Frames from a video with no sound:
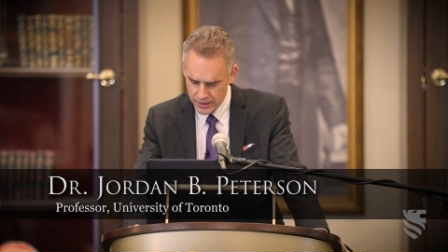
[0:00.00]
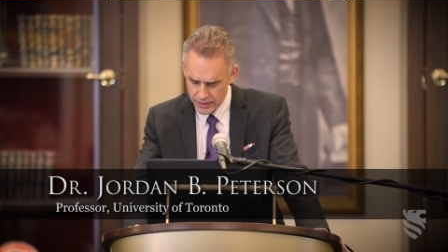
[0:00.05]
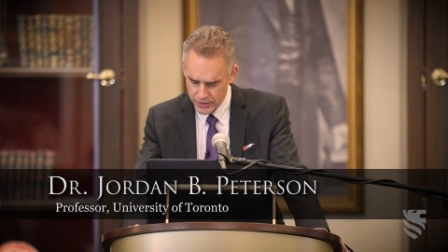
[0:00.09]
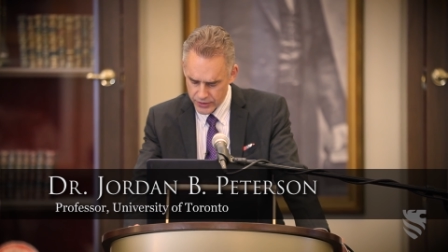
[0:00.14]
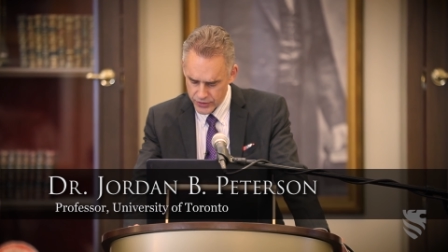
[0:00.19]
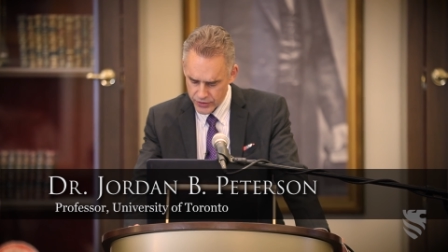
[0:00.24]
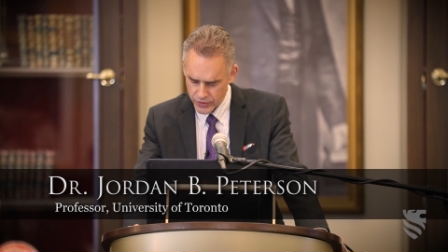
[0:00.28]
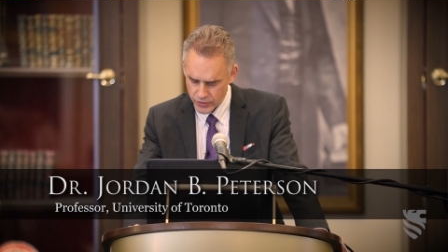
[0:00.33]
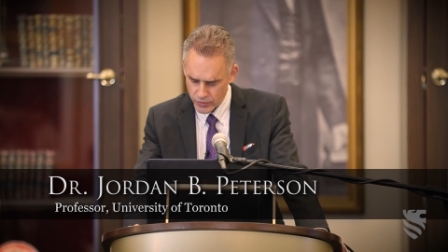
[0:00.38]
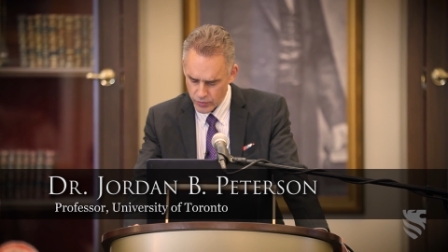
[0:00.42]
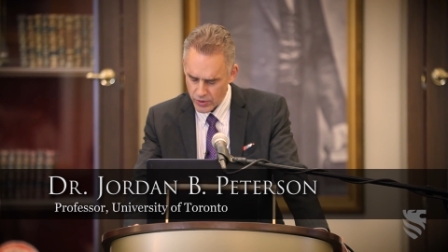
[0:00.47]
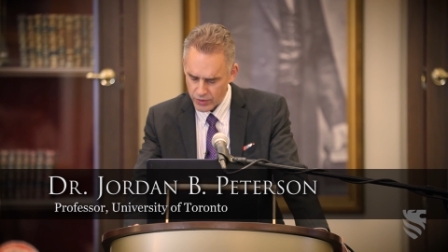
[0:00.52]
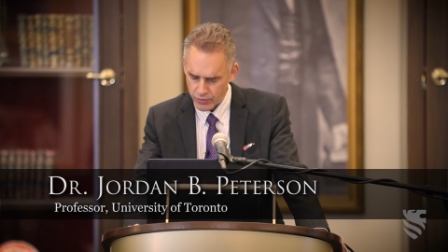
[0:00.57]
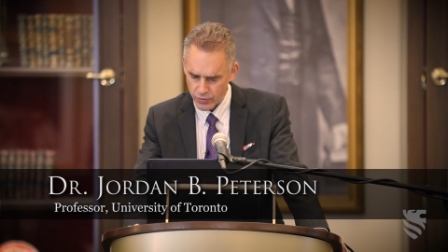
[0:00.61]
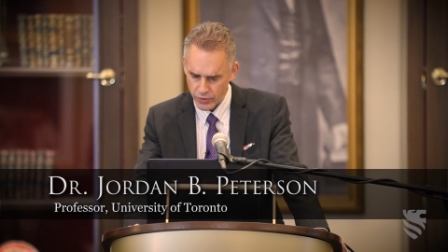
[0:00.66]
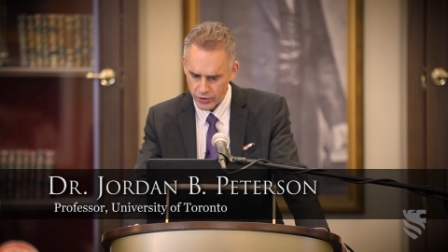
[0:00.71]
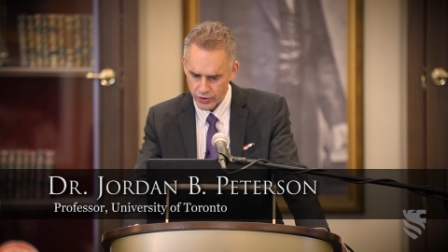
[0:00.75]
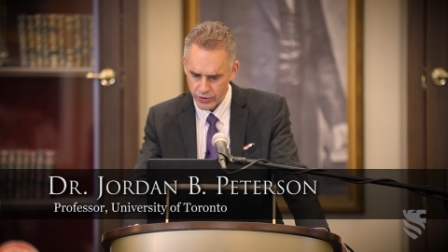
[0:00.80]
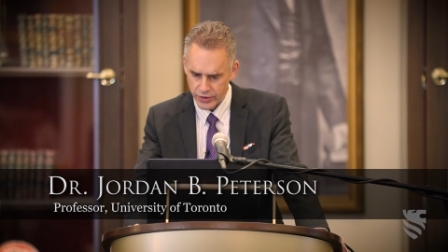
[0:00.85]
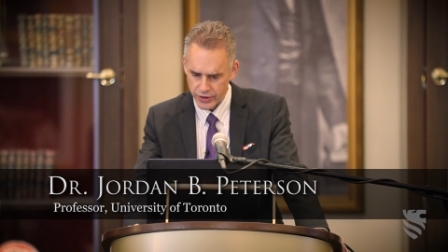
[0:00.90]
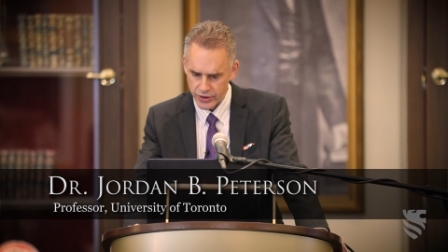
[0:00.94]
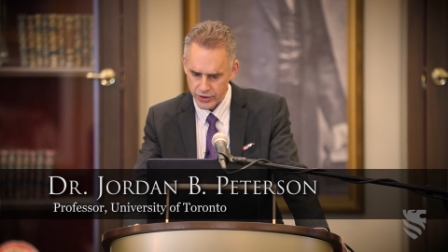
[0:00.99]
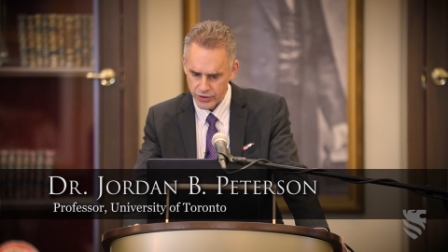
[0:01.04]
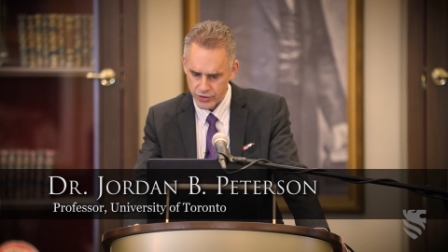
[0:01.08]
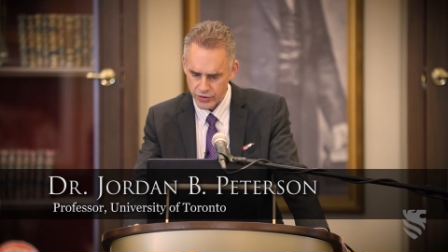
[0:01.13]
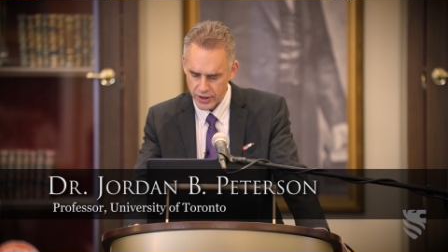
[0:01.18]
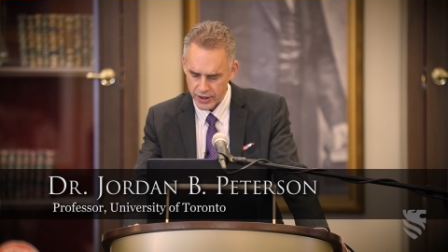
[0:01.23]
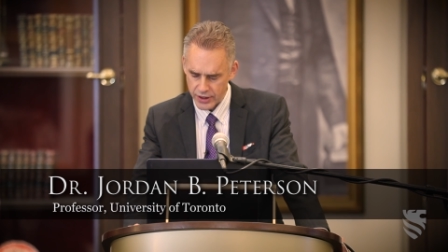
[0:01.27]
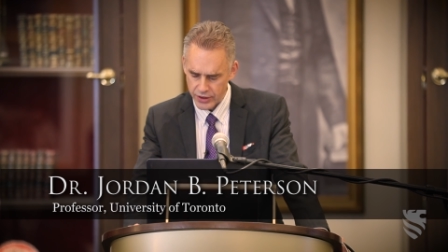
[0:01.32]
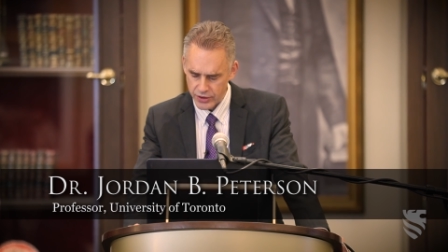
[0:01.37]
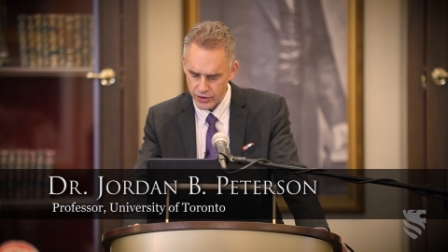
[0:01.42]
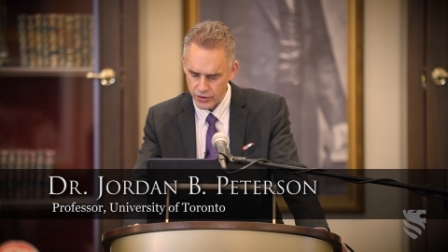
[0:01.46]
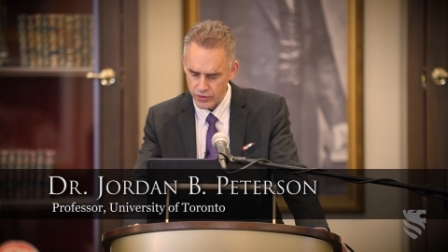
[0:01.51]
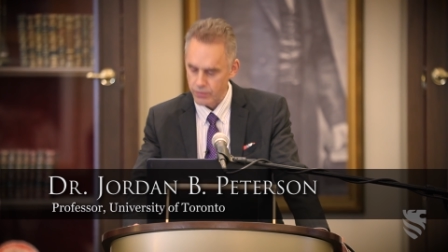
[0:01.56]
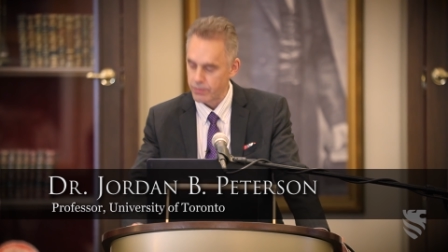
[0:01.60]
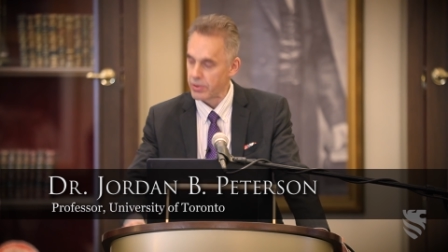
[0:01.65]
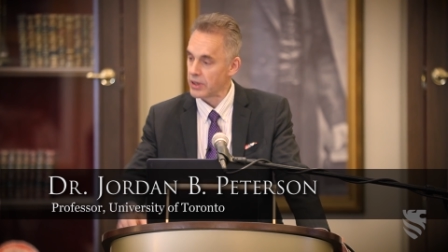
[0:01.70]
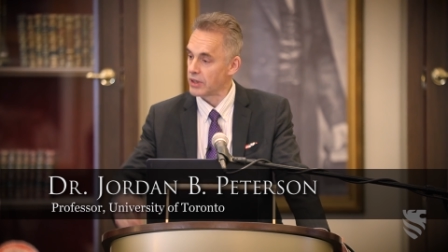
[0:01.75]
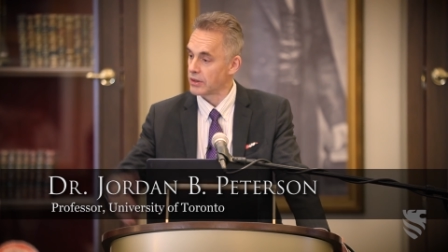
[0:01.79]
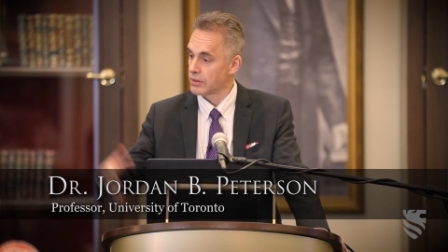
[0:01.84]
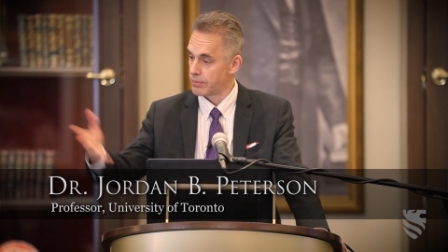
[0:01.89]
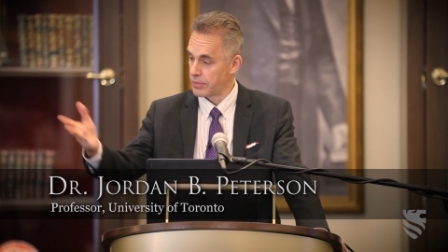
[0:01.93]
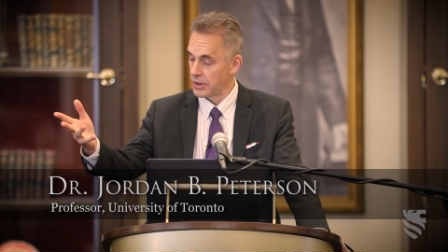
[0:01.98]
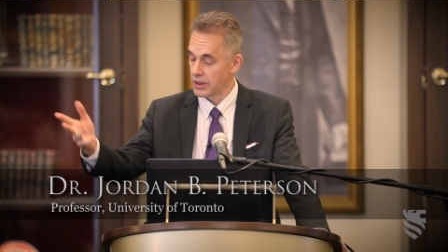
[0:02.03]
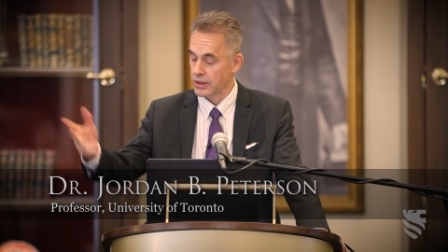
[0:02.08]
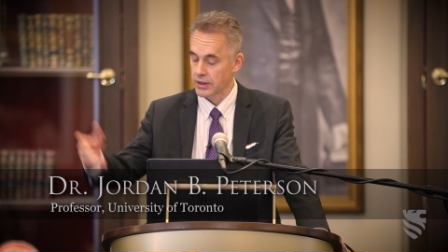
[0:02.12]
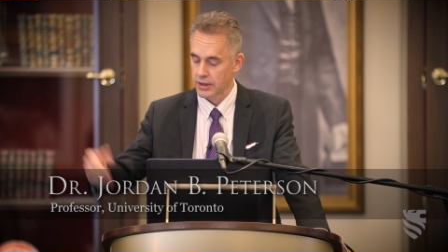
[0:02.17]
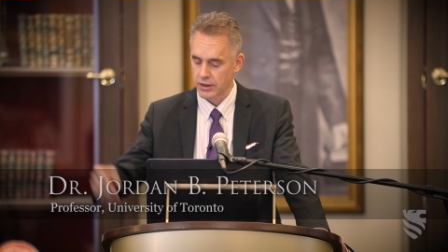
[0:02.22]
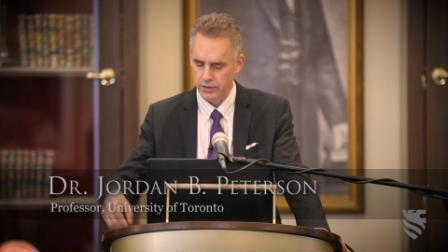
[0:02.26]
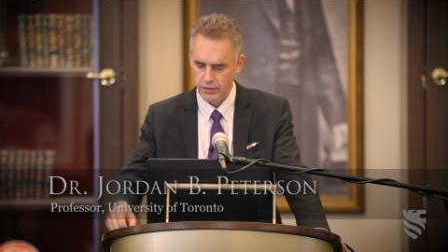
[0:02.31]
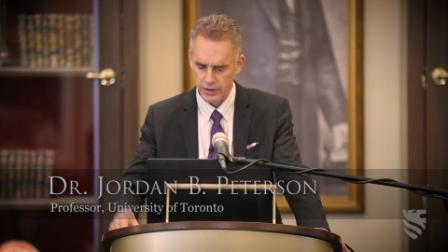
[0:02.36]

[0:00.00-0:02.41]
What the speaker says: so what we're going to try to do, building